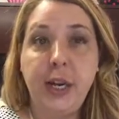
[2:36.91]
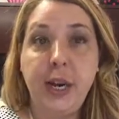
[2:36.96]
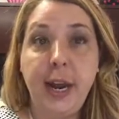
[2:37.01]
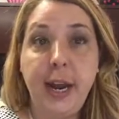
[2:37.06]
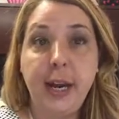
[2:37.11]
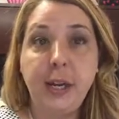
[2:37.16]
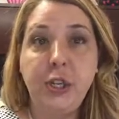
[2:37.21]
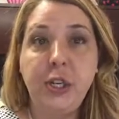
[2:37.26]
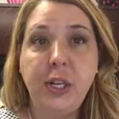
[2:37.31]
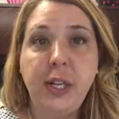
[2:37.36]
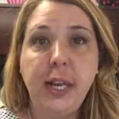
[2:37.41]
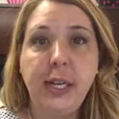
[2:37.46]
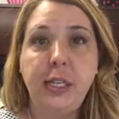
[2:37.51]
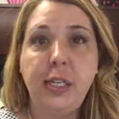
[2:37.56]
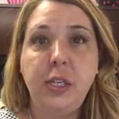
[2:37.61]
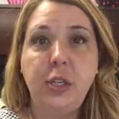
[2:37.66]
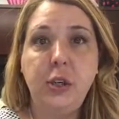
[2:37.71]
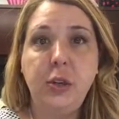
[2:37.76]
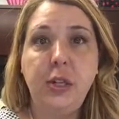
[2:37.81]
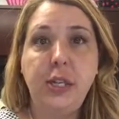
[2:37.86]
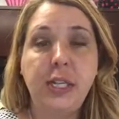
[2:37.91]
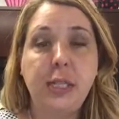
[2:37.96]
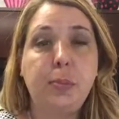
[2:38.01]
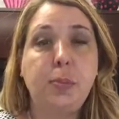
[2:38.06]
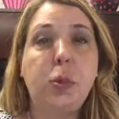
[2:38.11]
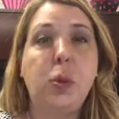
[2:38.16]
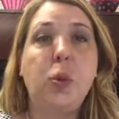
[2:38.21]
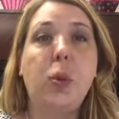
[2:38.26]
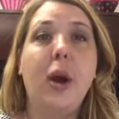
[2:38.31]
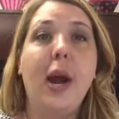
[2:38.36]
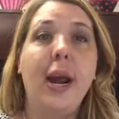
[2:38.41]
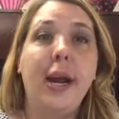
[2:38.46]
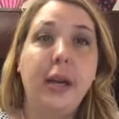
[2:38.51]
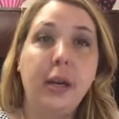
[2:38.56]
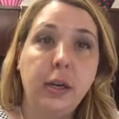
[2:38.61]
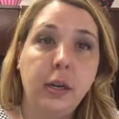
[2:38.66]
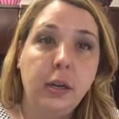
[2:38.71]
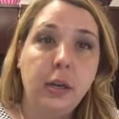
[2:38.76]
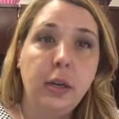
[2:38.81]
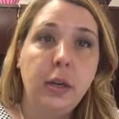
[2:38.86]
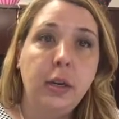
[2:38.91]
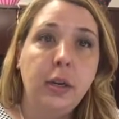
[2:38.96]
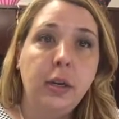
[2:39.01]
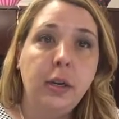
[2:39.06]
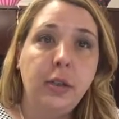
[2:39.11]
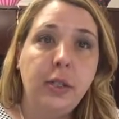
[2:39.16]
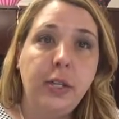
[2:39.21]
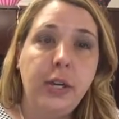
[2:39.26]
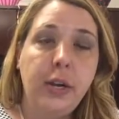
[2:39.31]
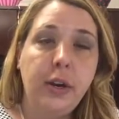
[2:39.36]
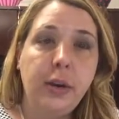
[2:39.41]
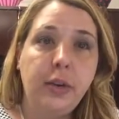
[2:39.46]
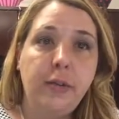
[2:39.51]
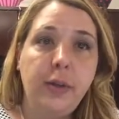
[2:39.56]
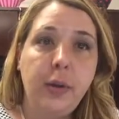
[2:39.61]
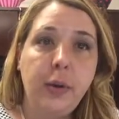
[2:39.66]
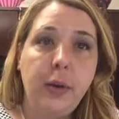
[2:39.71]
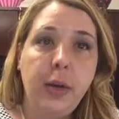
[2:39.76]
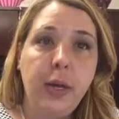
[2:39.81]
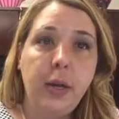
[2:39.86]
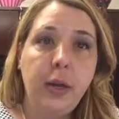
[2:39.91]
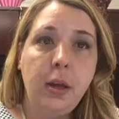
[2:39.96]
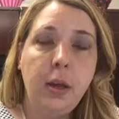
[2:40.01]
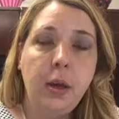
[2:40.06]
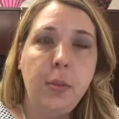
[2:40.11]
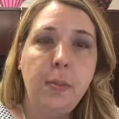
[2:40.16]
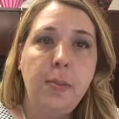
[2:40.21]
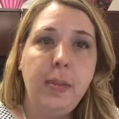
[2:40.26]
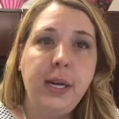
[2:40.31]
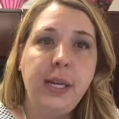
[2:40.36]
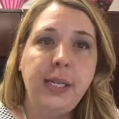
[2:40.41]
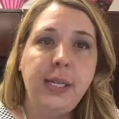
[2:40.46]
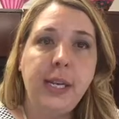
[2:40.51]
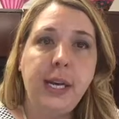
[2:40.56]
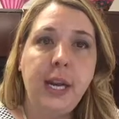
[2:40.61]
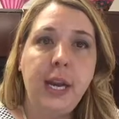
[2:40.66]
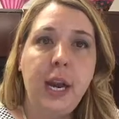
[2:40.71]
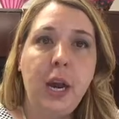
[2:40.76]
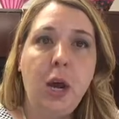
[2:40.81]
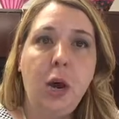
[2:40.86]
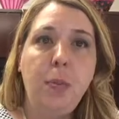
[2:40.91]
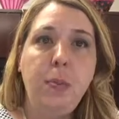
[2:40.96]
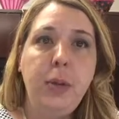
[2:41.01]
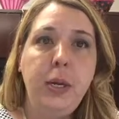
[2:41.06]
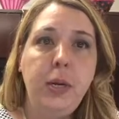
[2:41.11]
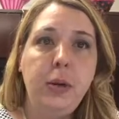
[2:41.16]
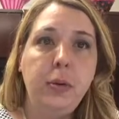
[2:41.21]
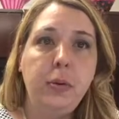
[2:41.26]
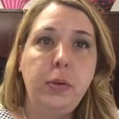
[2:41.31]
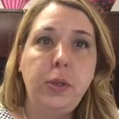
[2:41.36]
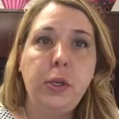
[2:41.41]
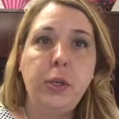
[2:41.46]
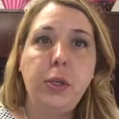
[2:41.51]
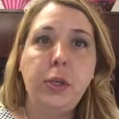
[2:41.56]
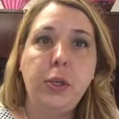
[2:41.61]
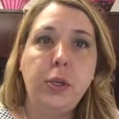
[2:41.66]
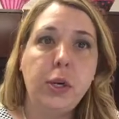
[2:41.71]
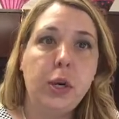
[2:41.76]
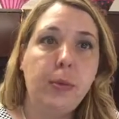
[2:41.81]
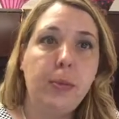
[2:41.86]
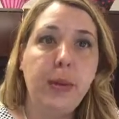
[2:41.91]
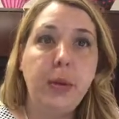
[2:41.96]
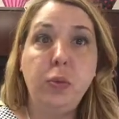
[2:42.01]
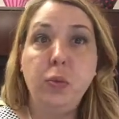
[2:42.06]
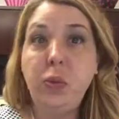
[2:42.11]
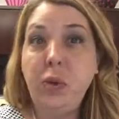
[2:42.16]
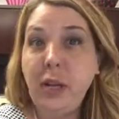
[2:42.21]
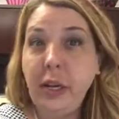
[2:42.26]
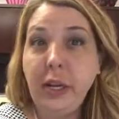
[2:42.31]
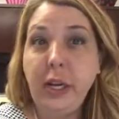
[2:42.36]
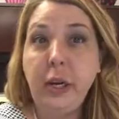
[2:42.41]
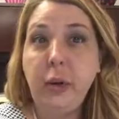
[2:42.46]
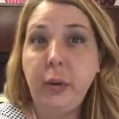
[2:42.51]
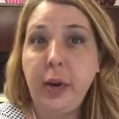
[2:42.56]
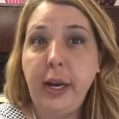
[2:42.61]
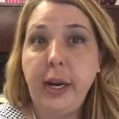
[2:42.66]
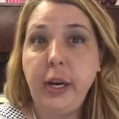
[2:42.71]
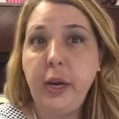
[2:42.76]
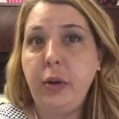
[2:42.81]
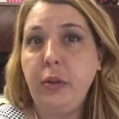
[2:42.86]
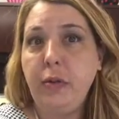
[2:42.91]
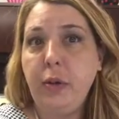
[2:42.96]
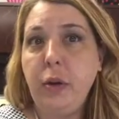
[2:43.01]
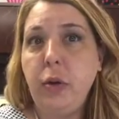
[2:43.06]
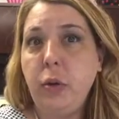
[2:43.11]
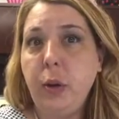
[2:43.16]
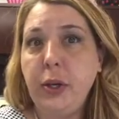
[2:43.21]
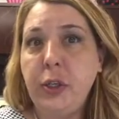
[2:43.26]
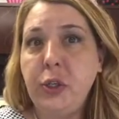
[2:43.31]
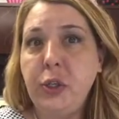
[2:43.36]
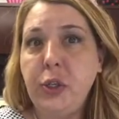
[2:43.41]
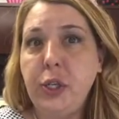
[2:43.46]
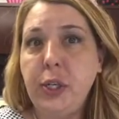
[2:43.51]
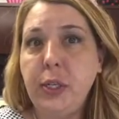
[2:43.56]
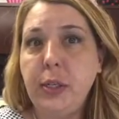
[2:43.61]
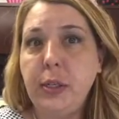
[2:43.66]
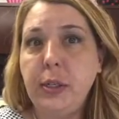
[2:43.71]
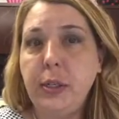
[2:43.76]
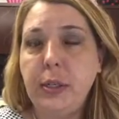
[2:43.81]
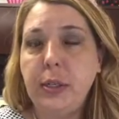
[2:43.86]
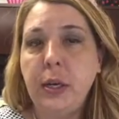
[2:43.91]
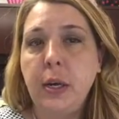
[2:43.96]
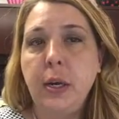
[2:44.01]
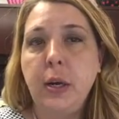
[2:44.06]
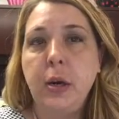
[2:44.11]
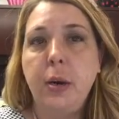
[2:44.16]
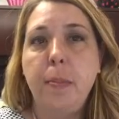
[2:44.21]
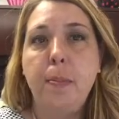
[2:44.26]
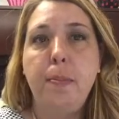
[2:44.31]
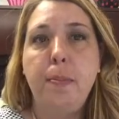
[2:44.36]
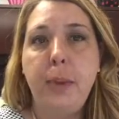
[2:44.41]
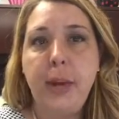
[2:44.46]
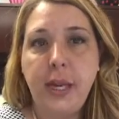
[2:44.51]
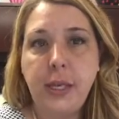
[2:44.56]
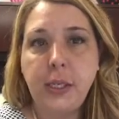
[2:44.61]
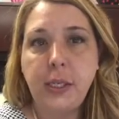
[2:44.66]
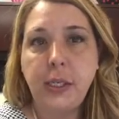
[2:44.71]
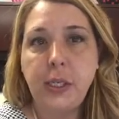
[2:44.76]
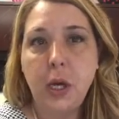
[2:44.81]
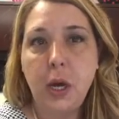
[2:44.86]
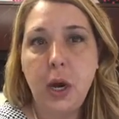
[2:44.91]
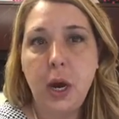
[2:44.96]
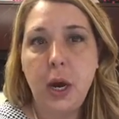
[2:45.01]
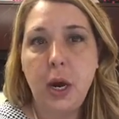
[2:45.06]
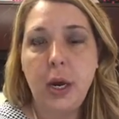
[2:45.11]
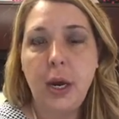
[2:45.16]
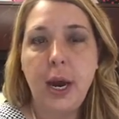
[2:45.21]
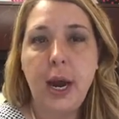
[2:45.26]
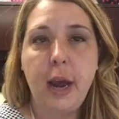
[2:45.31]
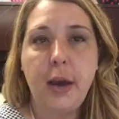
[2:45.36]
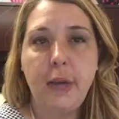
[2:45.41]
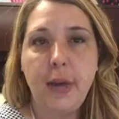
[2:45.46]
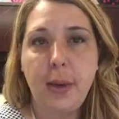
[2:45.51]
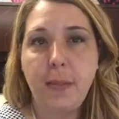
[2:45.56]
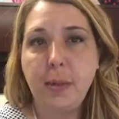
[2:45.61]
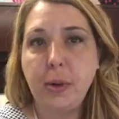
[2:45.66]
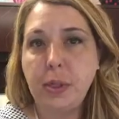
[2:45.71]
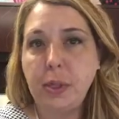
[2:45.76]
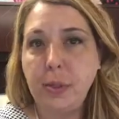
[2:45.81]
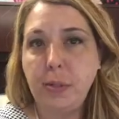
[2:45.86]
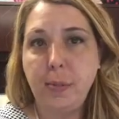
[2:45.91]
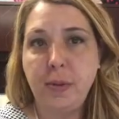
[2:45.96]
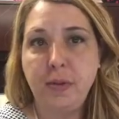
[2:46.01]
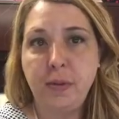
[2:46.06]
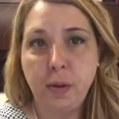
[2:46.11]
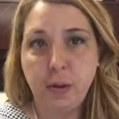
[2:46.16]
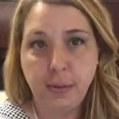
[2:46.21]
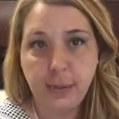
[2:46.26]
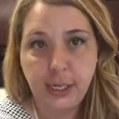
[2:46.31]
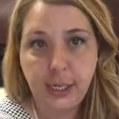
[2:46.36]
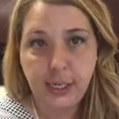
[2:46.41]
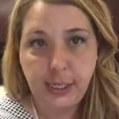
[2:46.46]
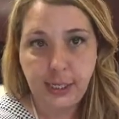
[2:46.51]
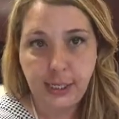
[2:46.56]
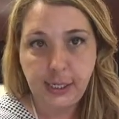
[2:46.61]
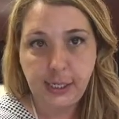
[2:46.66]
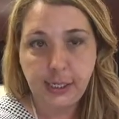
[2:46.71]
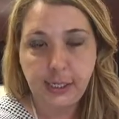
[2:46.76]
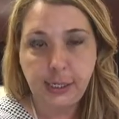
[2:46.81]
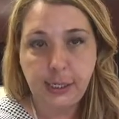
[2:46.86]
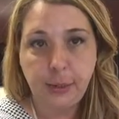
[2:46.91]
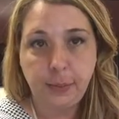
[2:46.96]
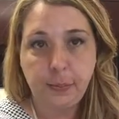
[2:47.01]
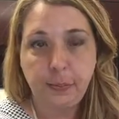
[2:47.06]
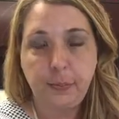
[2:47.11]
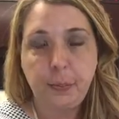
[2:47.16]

And I actually like to do this prior to interviewing because it can help you to determine really great interview questions based on how that person performs on DISC.